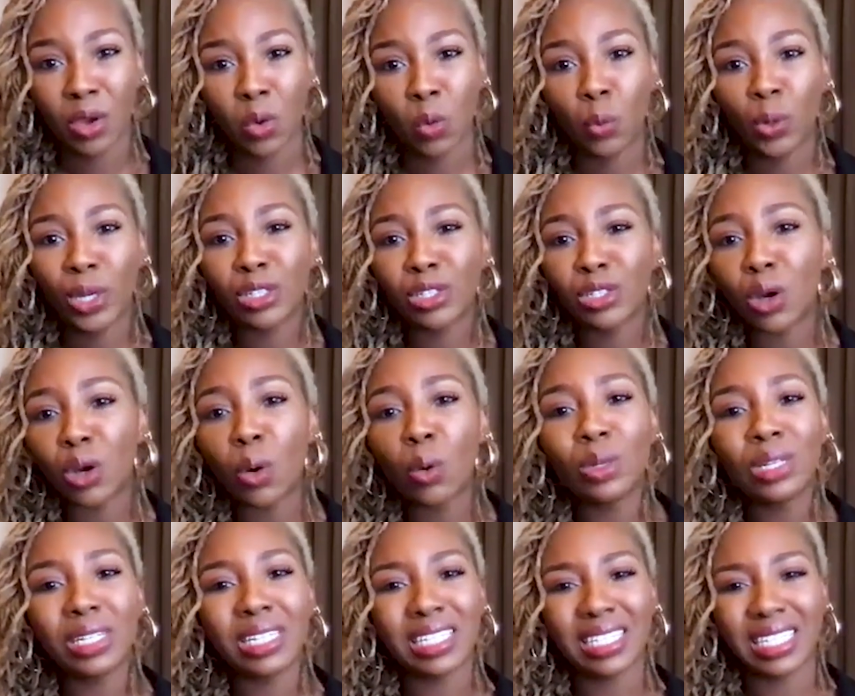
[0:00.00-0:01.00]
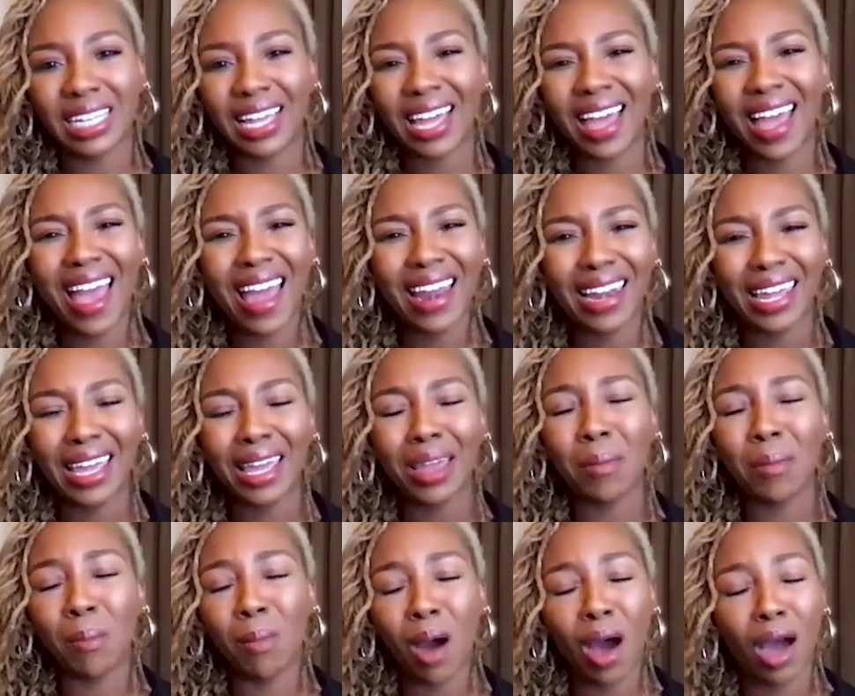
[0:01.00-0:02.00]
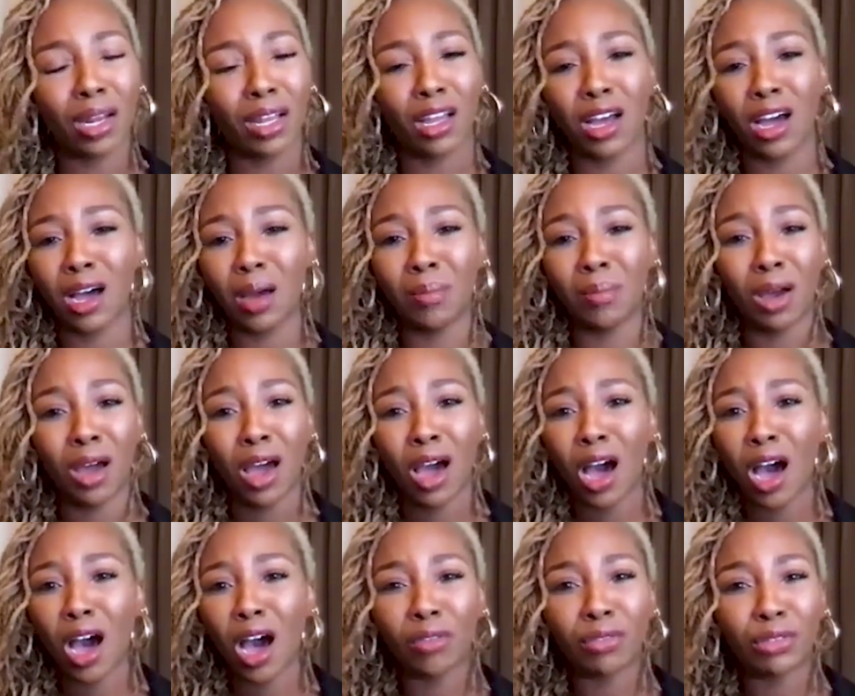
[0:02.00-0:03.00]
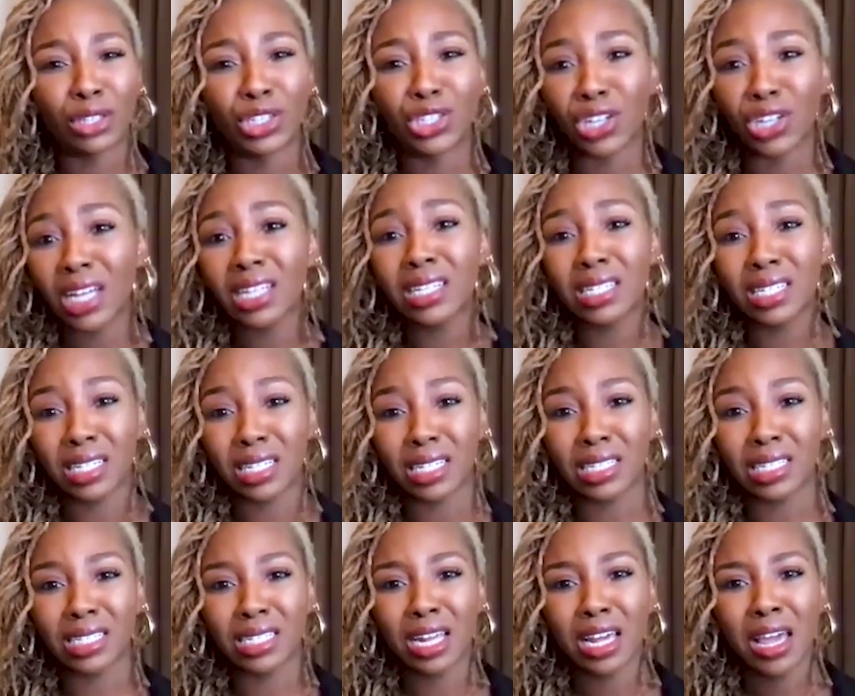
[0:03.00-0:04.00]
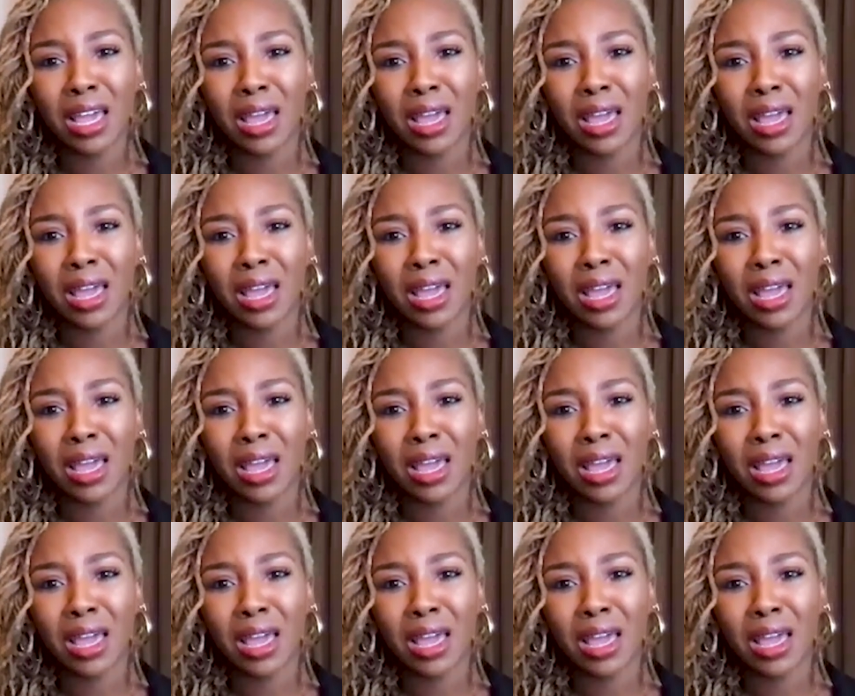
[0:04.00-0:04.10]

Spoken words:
We don't see any modicum of justice